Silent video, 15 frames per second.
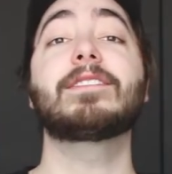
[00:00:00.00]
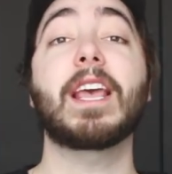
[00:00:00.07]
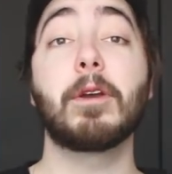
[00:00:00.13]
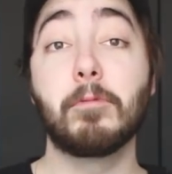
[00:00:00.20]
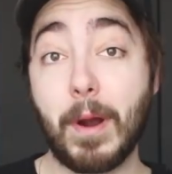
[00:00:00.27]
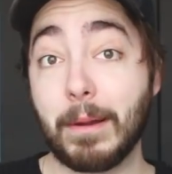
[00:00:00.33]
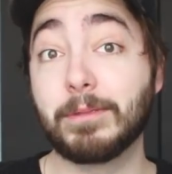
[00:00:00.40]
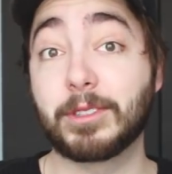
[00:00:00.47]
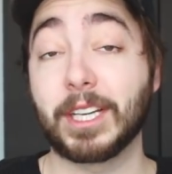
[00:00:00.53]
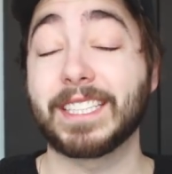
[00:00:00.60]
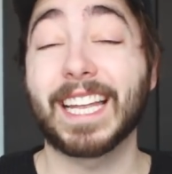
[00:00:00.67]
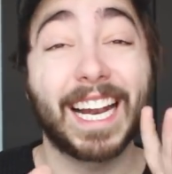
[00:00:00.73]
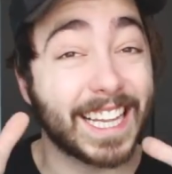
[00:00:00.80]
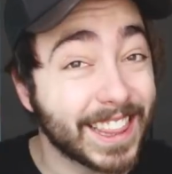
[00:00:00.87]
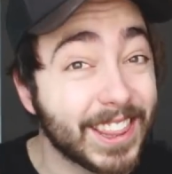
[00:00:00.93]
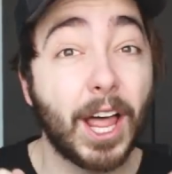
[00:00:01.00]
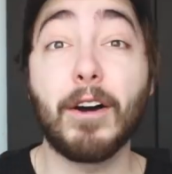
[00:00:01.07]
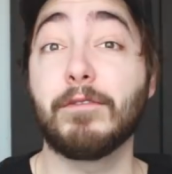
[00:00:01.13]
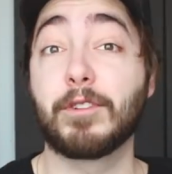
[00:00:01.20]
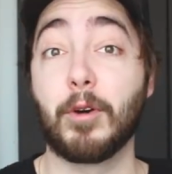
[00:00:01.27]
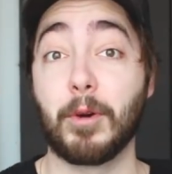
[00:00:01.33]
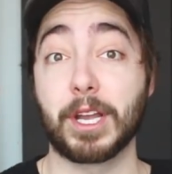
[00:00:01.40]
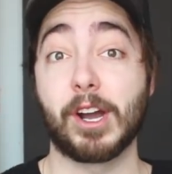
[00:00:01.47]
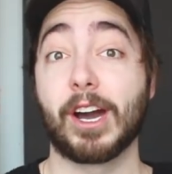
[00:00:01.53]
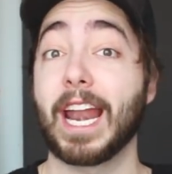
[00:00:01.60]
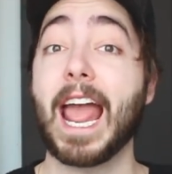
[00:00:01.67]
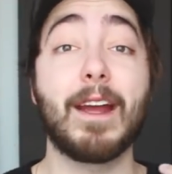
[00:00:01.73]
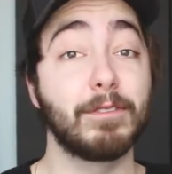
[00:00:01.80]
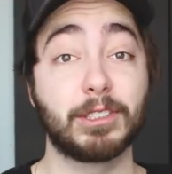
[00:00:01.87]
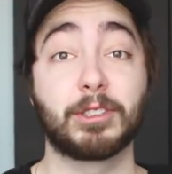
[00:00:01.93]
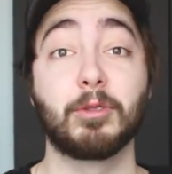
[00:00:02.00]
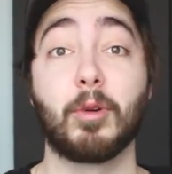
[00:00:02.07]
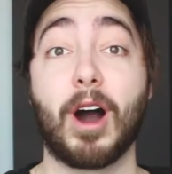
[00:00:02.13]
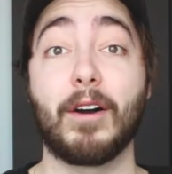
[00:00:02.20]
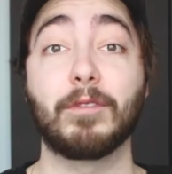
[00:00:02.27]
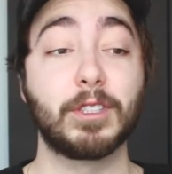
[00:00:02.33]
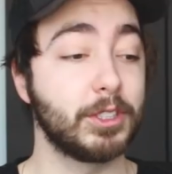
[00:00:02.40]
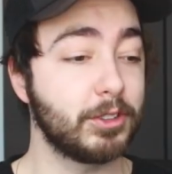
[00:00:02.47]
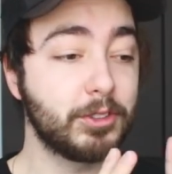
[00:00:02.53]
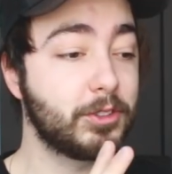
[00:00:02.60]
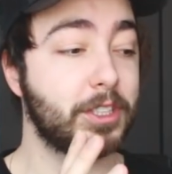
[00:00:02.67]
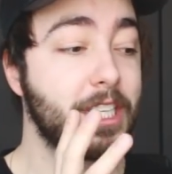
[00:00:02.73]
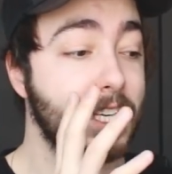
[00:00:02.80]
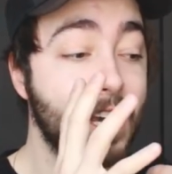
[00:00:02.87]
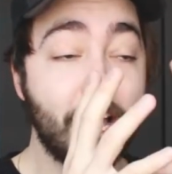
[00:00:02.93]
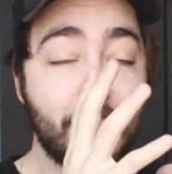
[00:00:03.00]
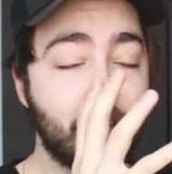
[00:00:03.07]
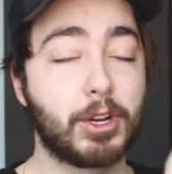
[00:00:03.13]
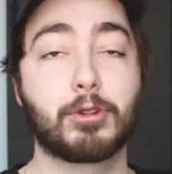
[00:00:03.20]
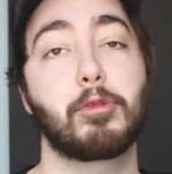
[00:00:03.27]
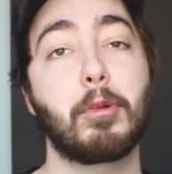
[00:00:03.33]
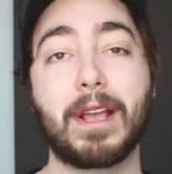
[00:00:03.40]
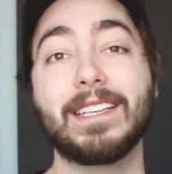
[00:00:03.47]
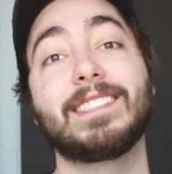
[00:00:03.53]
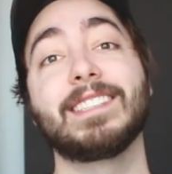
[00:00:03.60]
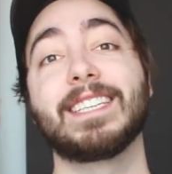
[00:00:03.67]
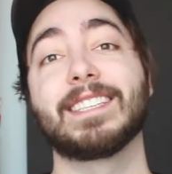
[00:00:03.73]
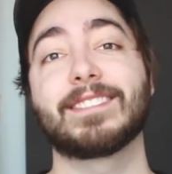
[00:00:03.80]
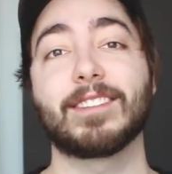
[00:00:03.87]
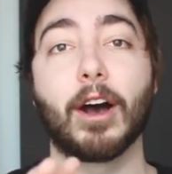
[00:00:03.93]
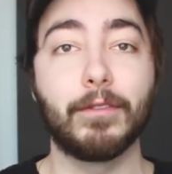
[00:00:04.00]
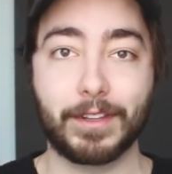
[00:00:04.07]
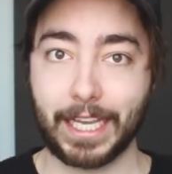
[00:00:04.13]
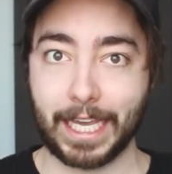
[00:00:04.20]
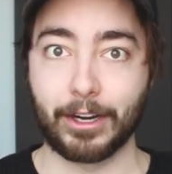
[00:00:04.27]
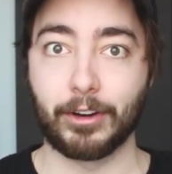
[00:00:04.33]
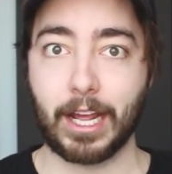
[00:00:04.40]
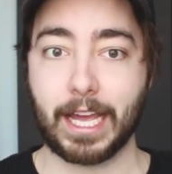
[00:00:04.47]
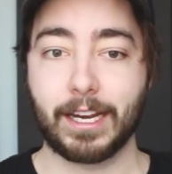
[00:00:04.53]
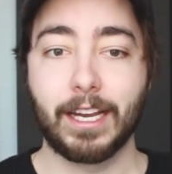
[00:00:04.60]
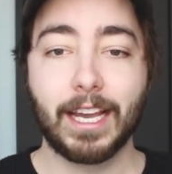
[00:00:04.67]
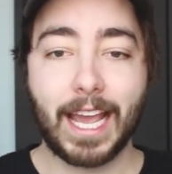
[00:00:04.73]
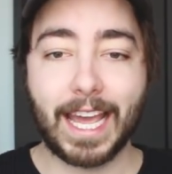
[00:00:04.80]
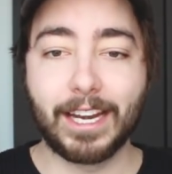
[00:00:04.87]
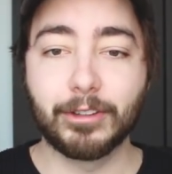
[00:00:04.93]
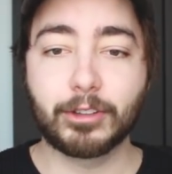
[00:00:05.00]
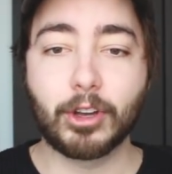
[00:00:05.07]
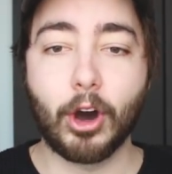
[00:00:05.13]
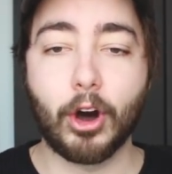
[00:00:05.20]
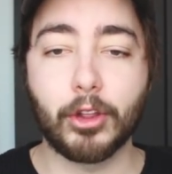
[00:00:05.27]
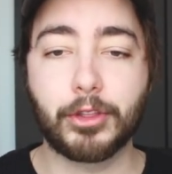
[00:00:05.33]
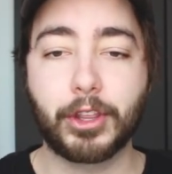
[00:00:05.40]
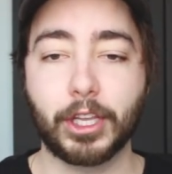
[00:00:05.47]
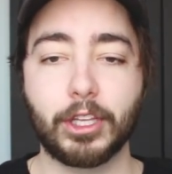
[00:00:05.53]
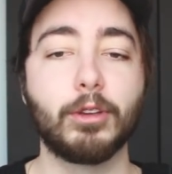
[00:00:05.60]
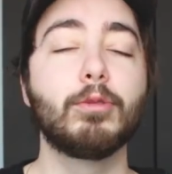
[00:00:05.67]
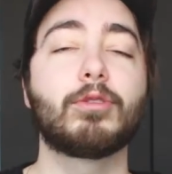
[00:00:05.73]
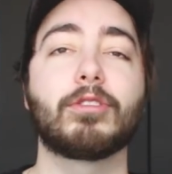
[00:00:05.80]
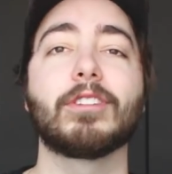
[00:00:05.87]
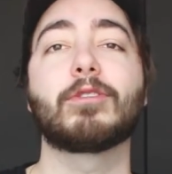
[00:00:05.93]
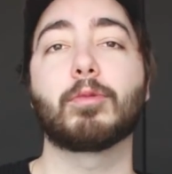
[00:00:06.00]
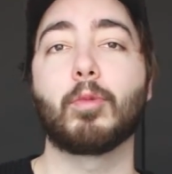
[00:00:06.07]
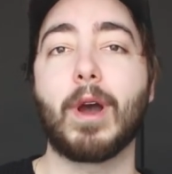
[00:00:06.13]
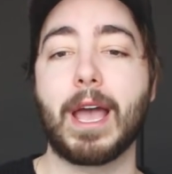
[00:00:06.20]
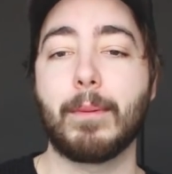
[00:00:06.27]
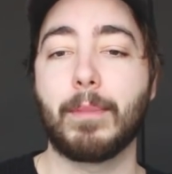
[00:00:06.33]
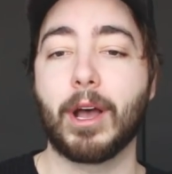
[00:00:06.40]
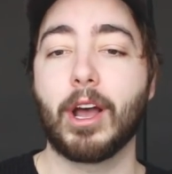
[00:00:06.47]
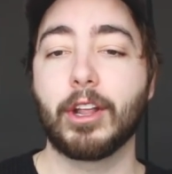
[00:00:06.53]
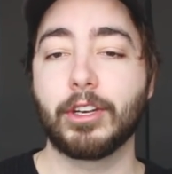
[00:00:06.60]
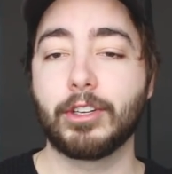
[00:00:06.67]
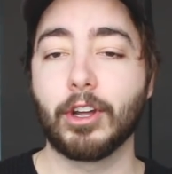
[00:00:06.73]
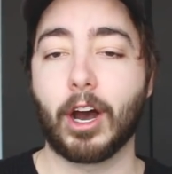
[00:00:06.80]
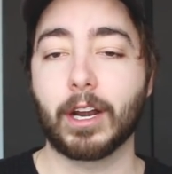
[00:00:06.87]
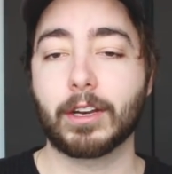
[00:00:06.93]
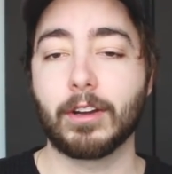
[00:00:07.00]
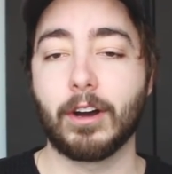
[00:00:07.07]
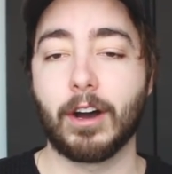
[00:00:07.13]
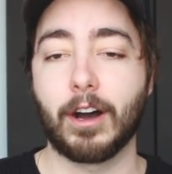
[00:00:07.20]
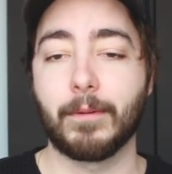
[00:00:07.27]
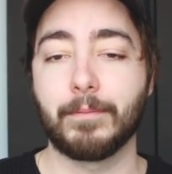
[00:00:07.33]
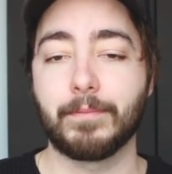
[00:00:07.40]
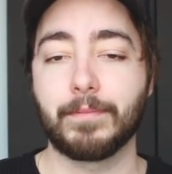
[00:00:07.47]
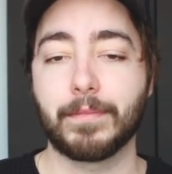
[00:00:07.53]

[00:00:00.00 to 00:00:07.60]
is a website that I love going on every so often just to see the craziness of the internet. And it is called theuselessweb.com.